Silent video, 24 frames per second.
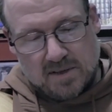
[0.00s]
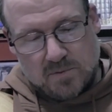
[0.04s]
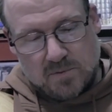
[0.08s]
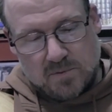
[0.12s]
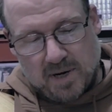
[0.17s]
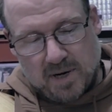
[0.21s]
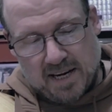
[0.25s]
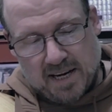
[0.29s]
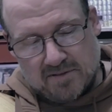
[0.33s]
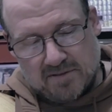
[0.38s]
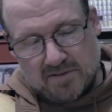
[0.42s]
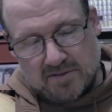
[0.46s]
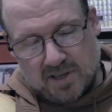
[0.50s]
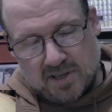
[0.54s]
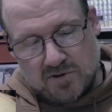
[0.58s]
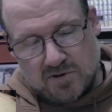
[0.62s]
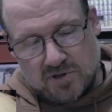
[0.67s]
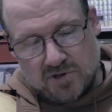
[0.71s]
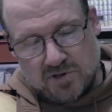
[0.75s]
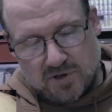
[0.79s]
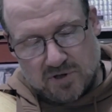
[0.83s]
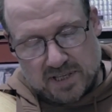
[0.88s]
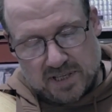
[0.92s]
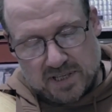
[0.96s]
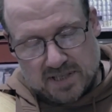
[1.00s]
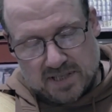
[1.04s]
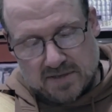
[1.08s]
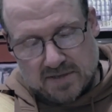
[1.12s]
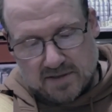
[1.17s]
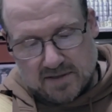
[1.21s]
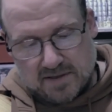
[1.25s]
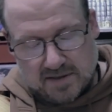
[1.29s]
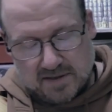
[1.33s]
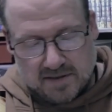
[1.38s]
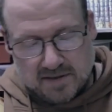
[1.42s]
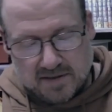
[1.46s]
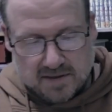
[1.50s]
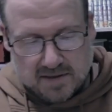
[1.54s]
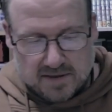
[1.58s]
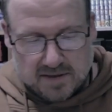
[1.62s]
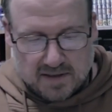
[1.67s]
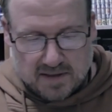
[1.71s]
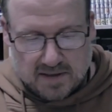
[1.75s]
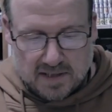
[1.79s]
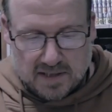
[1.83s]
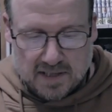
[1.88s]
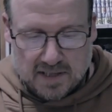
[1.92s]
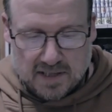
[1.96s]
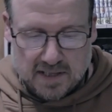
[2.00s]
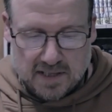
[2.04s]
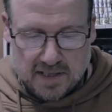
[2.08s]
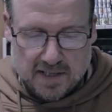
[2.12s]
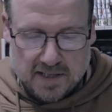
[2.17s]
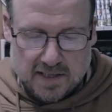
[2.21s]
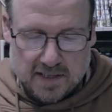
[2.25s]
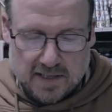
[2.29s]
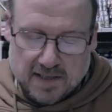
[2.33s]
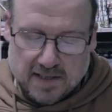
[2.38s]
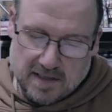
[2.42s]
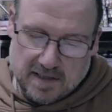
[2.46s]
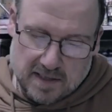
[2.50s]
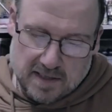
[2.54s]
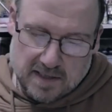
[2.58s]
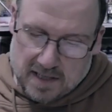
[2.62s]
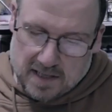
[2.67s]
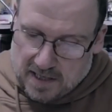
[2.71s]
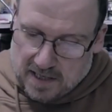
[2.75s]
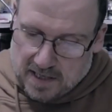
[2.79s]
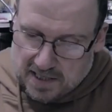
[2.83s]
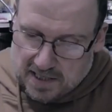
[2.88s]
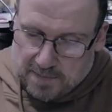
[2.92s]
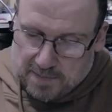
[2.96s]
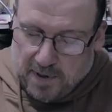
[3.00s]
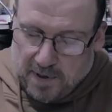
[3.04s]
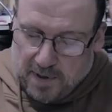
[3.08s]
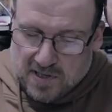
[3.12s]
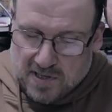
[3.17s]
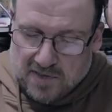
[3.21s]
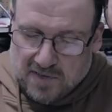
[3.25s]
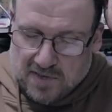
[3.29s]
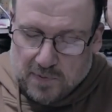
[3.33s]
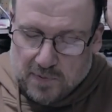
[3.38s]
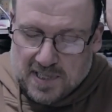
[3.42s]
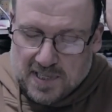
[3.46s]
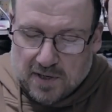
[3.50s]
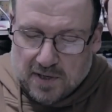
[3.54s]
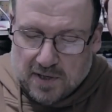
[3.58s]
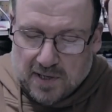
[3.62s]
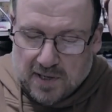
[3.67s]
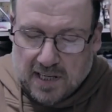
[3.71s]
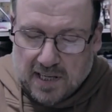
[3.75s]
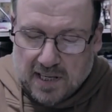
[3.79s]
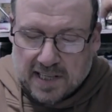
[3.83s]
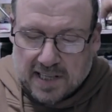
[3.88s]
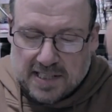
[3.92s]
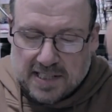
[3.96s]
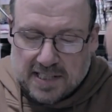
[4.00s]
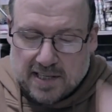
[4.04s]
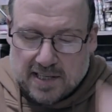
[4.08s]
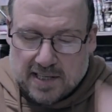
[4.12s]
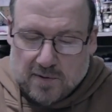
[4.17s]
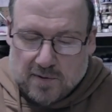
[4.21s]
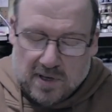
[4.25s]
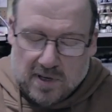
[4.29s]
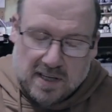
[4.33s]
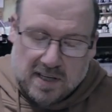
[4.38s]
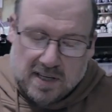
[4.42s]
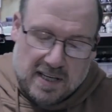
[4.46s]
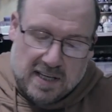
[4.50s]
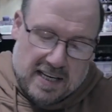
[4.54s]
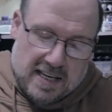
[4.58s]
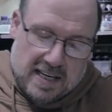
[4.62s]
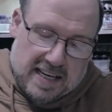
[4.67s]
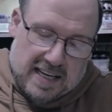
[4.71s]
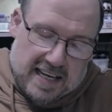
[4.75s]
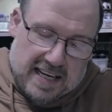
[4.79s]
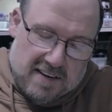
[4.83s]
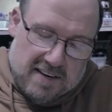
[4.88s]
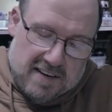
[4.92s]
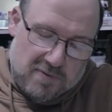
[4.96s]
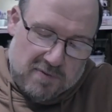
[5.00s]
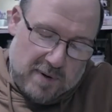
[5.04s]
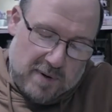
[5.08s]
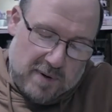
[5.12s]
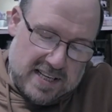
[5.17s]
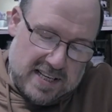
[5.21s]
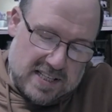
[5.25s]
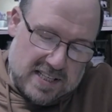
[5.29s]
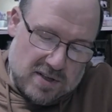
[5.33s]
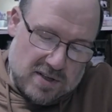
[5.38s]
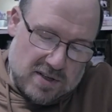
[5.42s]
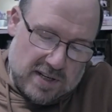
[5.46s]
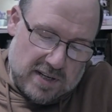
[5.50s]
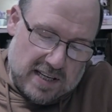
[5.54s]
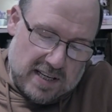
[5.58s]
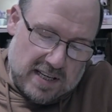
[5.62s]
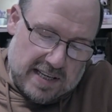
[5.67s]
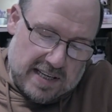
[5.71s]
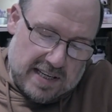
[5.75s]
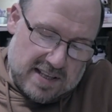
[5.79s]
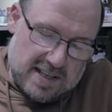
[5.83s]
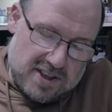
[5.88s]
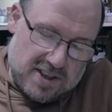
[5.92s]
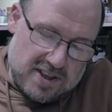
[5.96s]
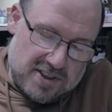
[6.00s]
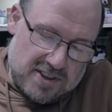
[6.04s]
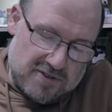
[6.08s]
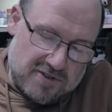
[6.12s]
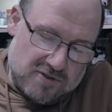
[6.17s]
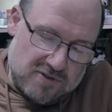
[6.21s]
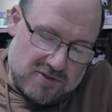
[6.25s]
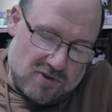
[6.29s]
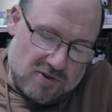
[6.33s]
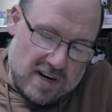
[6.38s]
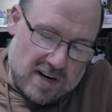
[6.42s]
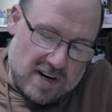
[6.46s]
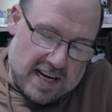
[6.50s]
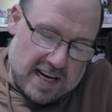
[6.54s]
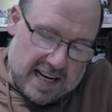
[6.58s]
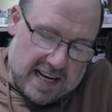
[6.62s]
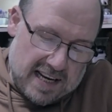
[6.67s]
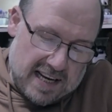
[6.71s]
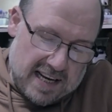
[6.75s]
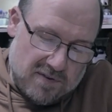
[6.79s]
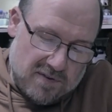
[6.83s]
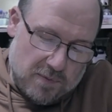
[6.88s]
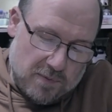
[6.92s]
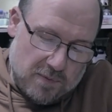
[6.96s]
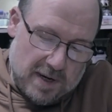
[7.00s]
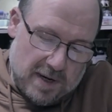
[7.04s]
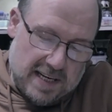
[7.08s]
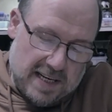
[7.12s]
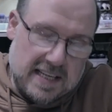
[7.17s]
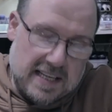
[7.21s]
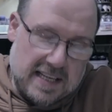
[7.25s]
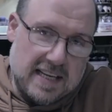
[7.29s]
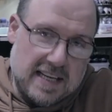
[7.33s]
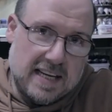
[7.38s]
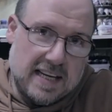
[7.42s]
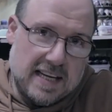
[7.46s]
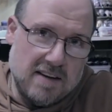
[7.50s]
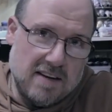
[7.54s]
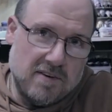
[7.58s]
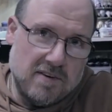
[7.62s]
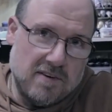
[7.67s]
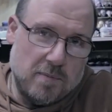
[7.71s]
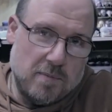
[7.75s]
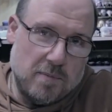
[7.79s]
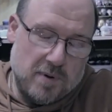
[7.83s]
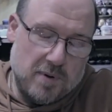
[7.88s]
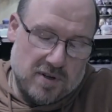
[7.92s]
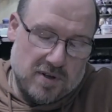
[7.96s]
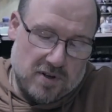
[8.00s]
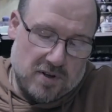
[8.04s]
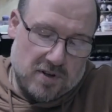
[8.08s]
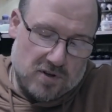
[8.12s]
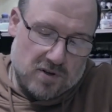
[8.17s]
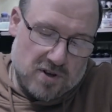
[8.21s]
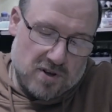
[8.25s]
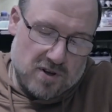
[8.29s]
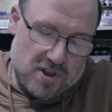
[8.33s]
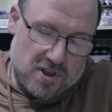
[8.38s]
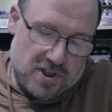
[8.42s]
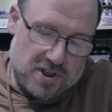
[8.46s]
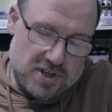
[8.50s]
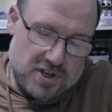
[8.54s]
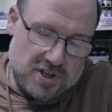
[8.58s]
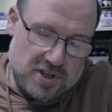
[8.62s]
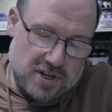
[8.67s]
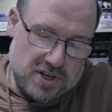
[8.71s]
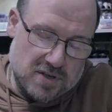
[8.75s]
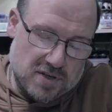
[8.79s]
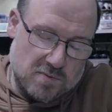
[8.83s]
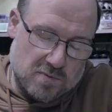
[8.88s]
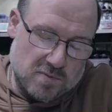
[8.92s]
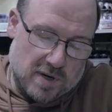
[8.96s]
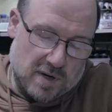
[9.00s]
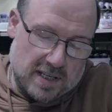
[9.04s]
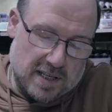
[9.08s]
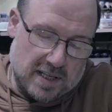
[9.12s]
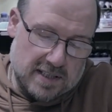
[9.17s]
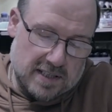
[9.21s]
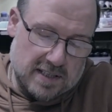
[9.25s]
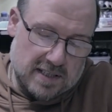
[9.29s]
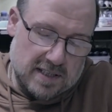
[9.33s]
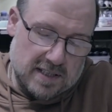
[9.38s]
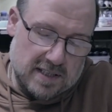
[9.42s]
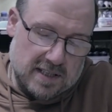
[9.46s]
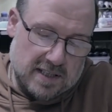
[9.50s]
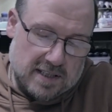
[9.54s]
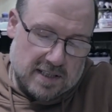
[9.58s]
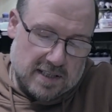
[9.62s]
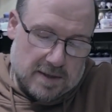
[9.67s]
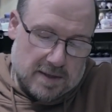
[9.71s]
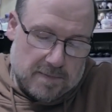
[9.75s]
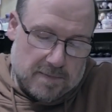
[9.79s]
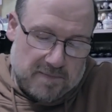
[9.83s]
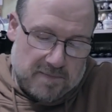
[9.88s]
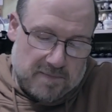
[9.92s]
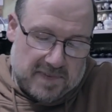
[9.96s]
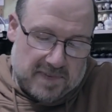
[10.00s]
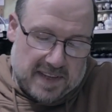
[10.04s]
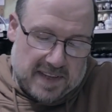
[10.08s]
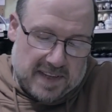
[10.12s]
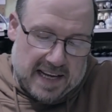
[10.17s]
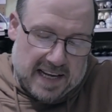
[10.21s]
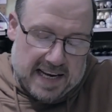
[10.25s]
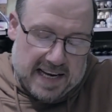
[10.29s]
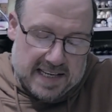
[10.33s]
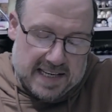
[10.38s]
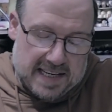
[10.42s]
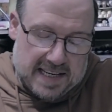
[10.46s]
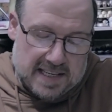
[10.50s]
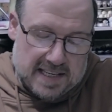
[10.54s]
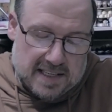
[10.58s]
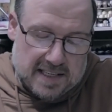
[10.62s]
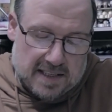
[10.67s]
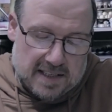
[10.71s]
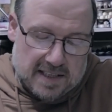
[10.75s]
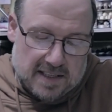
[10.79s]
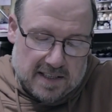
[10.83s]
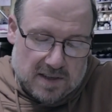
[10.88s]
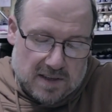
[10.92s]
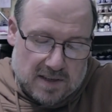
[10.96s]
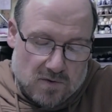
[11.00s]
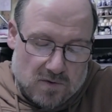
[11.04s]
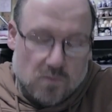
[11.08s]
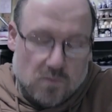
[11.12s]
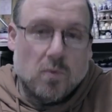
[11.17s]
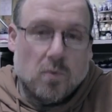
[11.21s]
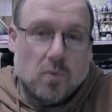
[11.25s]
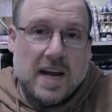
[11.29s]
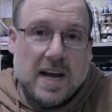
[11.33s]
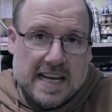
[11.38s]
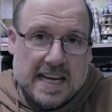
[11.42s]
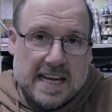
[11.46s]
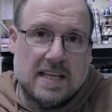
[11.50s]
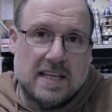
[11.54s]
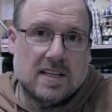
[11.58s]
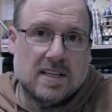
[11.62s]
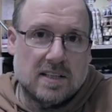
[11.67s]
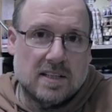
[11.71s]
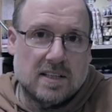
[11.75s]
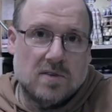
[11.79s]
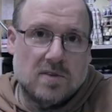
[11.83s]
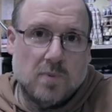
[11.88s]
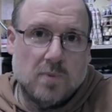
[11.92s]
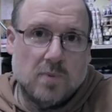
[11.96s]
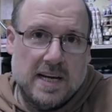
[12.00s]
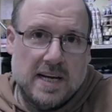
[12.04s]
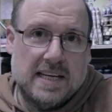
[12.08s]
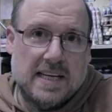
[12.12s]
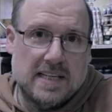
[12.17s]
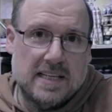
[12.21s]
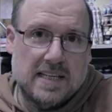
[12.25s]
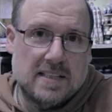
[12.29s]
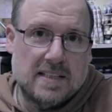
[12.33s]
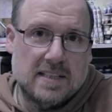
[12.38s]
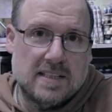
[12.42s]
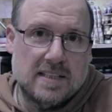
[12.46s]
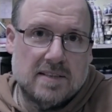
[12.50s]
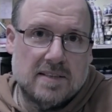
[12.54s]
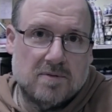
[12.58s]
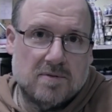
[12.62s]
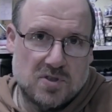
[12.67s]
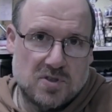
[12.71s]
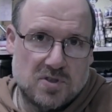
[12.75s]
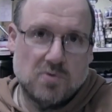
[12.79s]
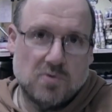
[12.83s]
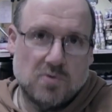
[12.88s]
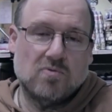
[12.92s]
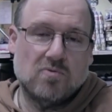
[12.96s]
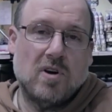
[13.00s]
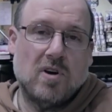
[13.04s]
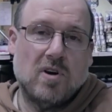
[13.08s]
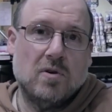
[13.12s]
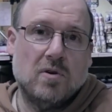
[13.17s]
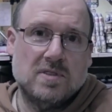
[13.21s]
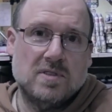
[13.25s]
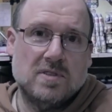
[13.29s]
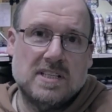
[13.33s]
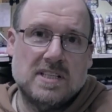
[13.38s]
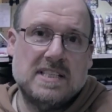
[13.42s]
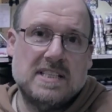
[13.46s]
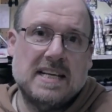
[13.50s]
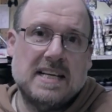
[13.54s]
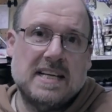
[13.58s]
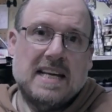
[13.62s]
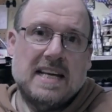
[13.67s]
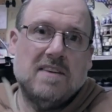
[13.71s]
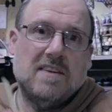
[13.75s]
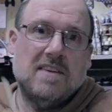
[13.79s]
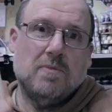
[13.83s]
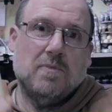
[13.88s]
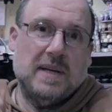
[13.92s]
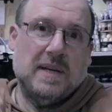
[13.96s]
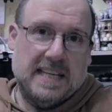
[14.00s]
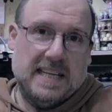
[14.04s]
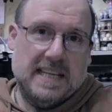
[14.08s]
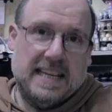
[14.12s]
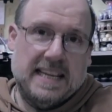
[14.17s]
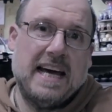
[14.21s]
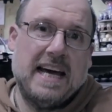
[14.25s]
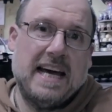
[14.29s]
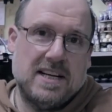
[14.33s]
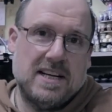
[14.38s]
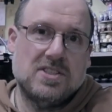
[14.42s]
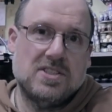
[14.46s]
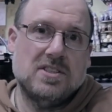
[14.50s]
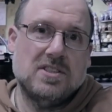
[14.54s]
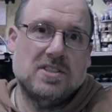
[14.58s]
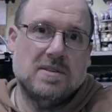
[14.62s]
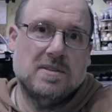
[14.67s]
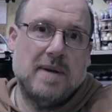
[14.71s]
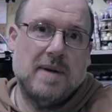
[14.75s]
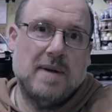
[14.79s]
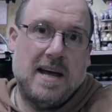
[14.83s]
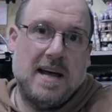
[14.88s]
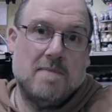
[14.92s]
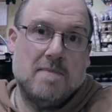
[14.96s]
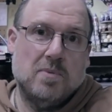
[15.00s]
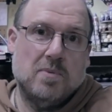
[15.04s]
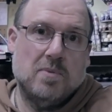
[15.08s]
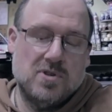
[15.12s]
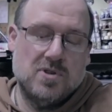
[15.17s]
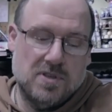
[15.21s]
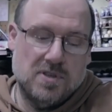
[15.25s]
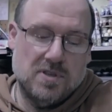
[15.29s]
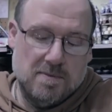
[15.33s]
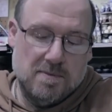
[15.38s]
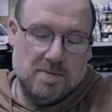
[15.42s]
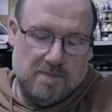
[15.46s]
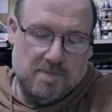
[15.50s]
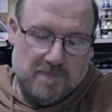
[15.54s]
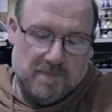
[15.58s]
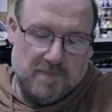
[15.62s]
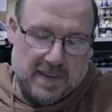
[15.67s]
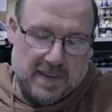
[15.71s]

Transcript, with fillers: We have no choice. Uh, I suppose if we do it, at, I tell you what, if we do it at three, if we give up on the third one, then we can we can do a roll to see if we can catch them, ambush them.